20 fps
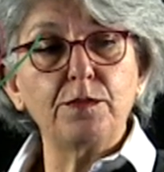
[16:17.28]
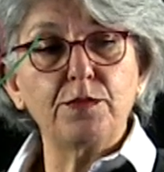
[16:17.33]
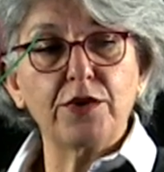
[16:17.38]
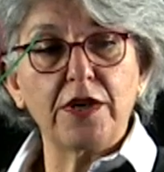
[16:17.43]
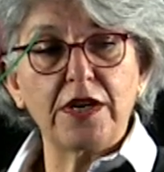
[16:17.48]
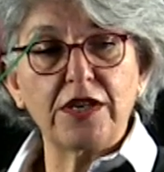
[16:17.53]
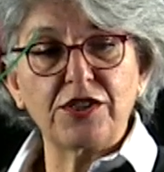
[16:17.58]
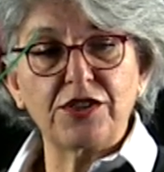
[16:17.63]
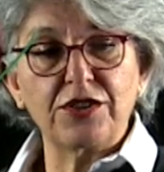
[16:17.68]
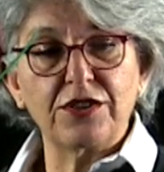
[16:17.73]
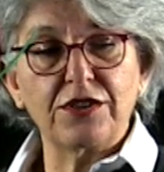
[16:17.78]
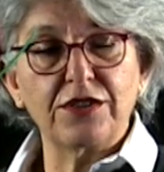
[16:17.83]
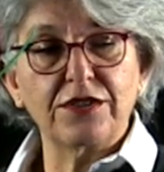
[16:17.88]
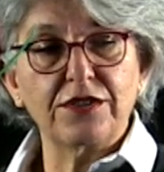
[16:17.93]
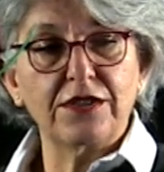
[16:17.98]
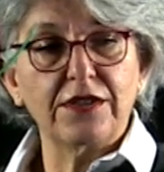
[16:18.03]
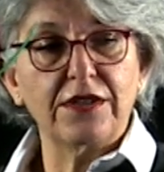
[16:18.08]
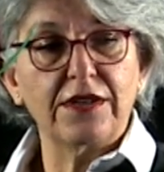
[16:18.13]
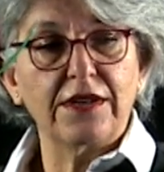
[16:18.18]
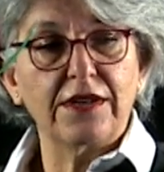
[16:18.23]
pressure
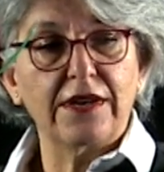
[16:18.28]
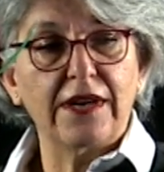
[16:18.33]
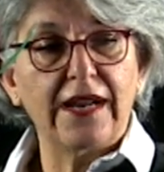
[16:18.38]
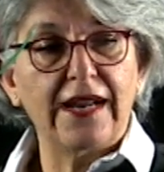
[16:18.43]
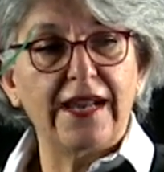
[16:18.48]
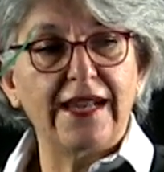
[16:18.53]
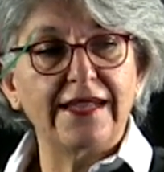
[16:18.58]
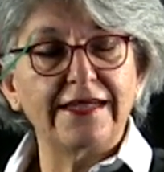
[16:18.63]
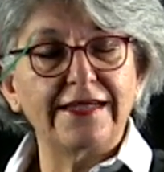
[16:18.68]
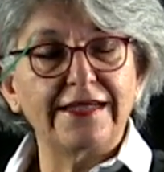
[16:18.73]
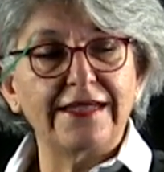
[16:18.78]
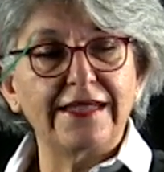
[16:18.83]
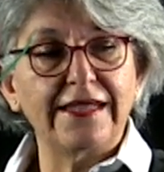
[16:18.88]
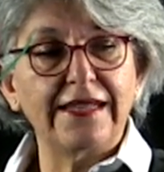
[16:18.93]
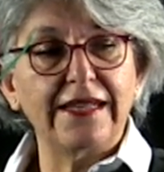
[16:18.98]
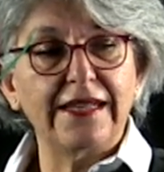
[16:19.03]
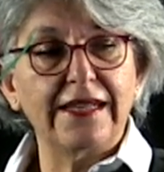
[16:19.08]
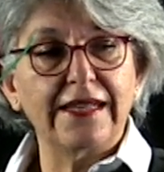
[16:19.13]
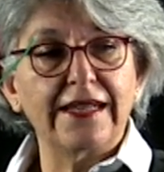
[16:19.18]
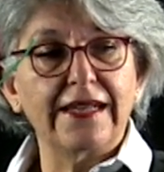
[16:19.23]
at
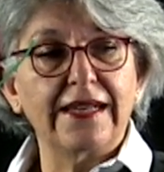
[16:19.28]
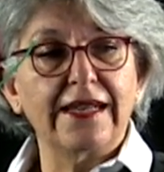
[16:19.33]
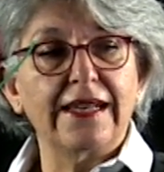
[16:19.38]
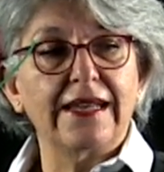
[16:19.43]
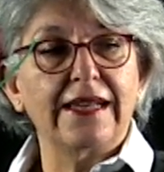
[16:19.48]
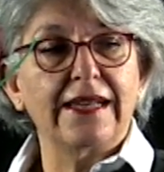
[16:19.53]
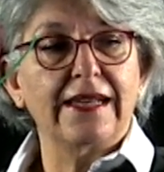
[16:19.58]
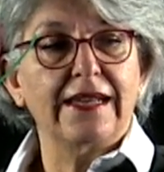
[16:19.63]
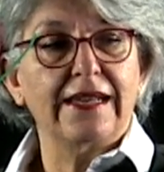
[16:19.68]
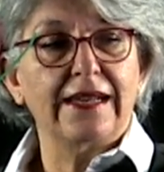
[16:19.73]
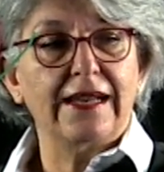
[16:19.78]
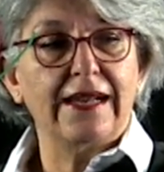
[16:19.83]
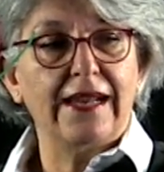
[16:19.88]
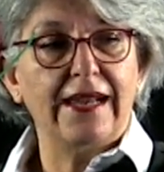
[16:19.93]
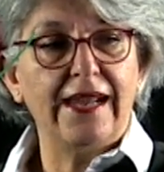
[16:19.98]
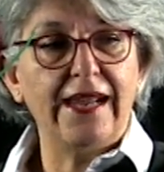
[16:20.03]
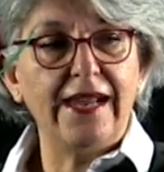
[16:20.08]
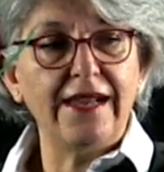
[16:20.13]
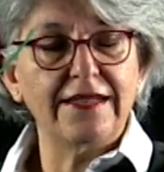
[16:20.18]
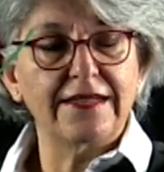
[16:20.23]
the
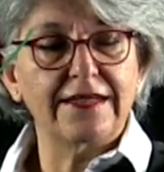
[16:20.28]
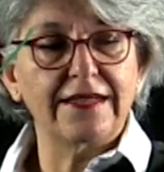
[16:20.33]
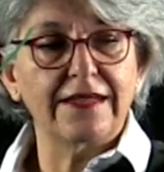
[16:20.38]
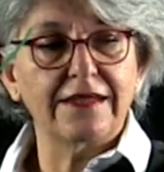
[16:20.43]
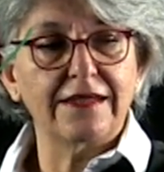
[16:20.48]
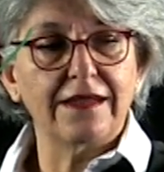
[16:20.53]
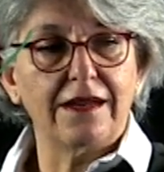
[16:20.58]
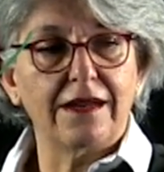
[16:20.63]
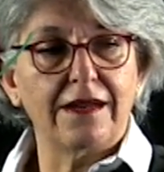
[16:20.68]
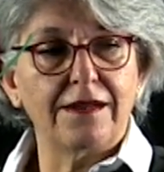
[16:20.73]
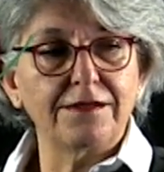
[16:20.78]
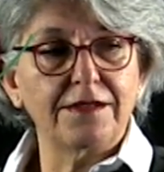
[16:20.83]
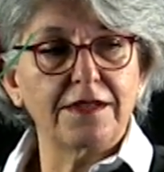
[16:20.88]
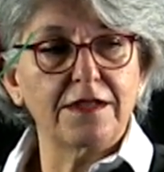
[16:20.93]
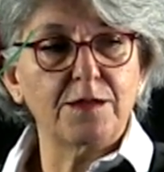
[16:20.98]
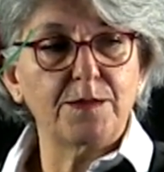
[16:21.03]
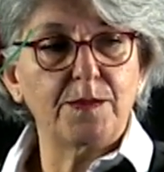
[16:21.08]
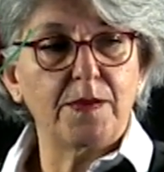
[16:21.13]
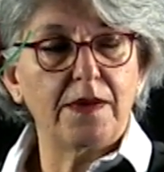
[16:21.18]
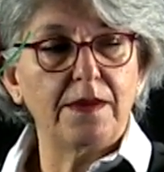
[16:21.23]
exit of
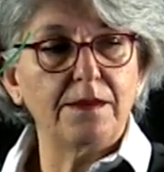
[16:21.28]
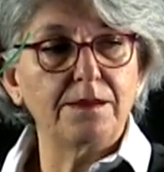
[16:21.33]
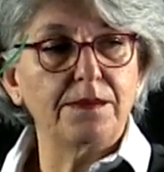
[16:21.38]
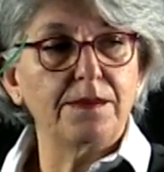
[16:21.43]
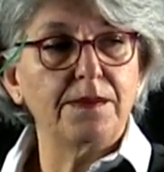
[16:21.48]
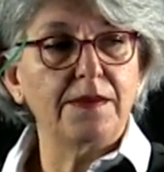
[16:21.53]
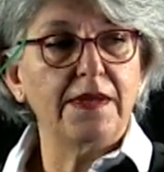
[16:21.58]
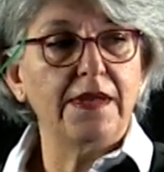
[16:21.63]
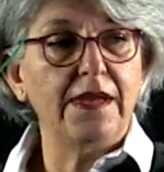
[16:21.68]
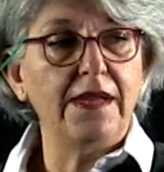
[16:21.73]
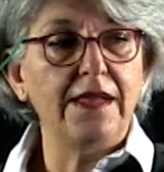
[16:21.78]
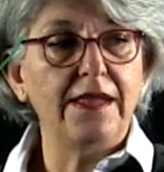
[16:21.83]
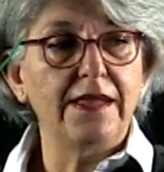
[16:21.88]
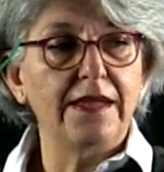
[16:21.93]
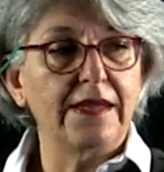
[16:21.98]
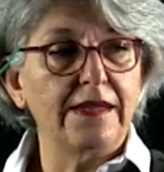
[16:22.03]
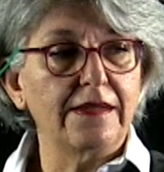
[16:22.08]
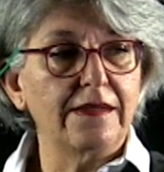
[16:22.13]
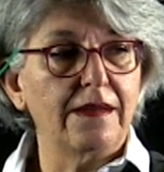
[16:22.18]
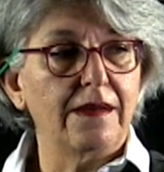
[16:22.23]
this pump,
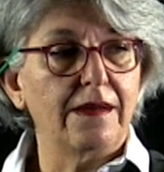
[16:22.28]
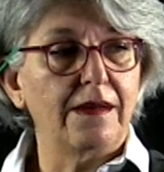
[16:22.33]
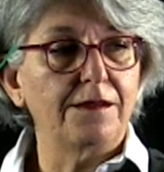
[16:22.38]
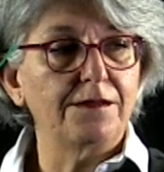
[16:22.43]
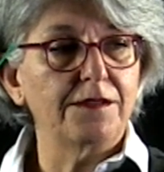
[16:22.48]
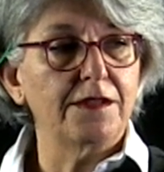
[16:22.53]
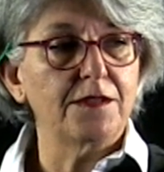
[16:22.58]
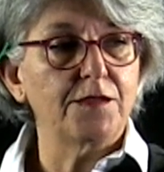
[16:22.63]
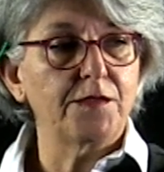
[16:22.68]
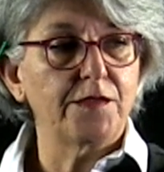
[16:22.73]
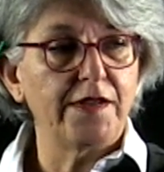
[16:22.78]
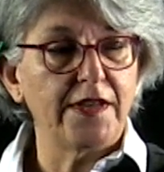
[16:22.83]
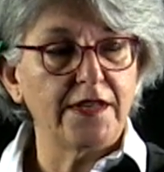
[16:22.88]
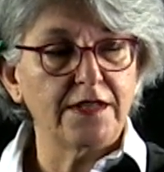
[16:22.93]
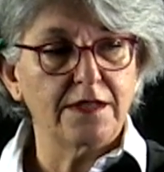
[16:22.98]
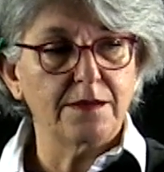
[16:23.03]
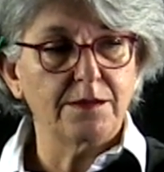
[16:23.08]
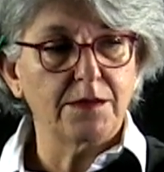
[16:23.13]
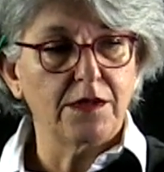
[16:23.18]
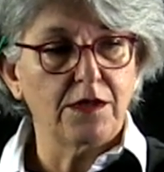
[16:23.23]
inlet of this
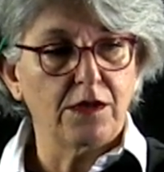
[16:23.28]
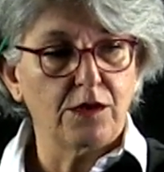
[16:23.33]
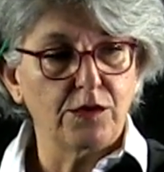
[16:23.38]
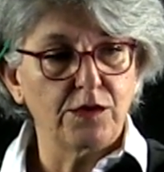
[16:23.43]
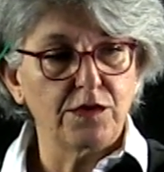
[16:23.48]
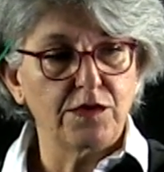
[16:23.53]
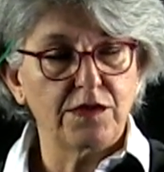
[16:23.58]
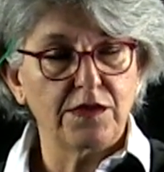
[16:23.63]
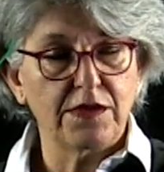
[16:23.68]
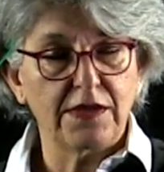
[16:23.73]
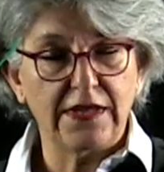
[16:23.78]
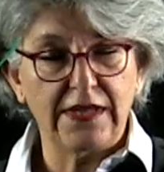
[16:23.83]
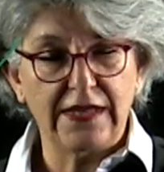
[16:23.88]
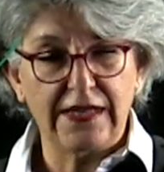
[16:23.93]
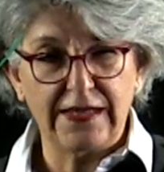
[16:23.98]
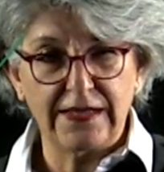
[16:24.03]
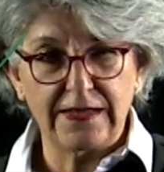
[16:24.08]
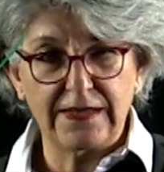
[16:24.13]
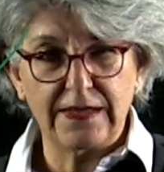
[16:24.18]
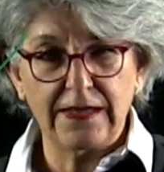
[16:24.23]
flexible hose,
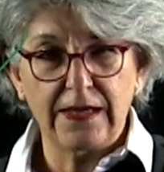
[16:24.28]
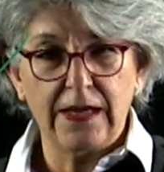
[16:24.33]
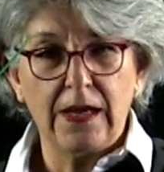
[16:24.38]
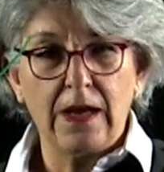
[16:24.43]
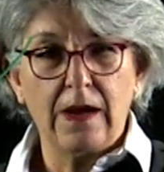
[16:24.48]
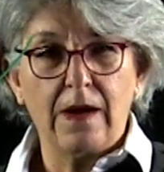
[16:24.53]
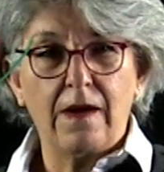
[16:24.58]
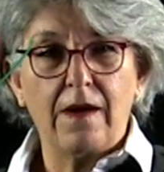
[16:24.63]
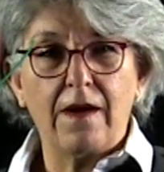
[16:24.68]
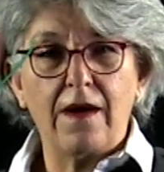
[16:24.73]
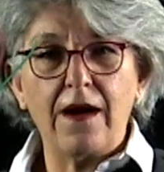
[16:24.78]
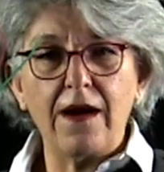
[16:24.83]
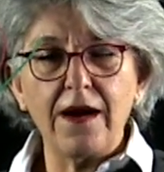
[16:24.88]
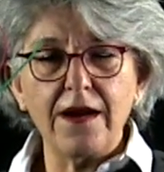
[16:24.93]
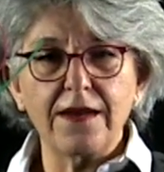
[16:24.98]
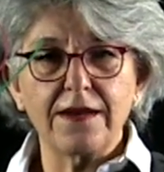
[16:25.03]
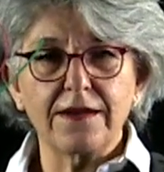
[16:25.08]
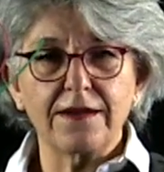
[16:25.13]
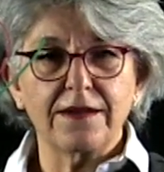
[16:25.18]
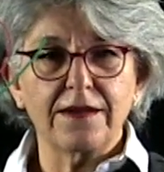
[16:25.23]
is
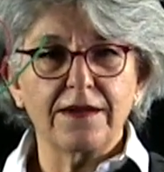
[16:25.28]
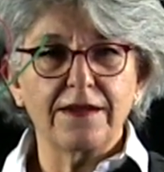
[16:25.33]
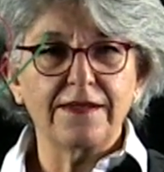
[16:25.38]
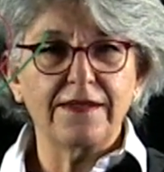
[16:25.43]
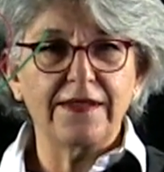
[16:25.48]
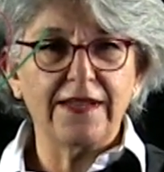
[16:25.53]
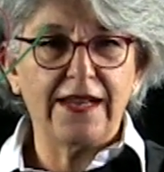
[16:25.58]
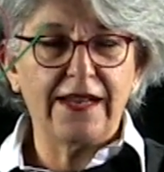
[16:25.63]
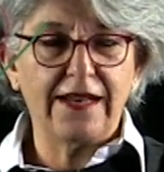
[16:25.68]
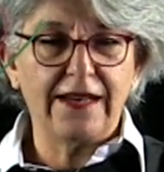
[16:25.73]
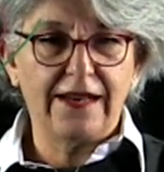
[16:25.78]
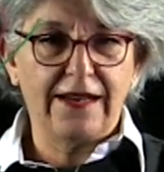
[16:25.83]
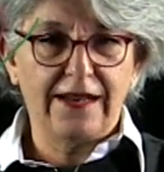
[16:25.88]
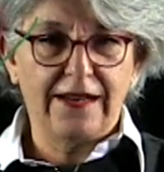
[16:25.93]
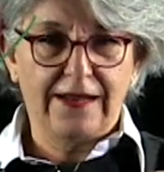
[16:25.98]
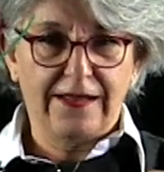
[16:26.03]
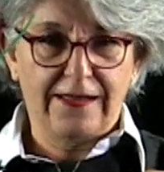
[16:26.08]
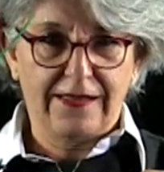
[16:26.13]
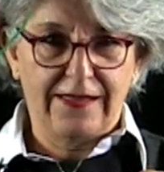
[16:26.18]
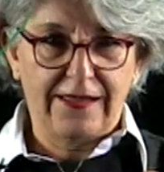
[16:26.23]
higher than
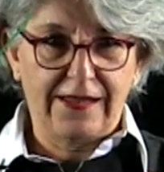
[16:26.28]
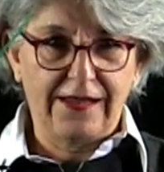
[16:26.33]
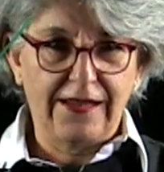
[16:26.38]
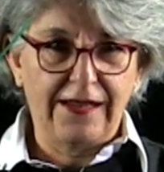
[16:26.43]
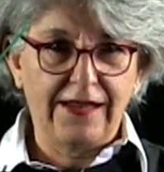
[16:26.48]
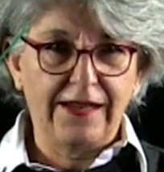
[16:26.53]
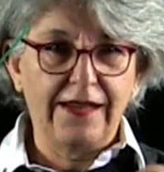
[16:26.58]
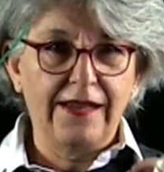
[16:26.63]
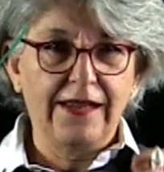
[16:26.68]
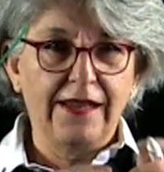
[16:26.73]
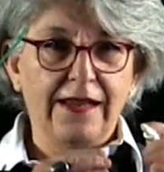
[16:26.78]
the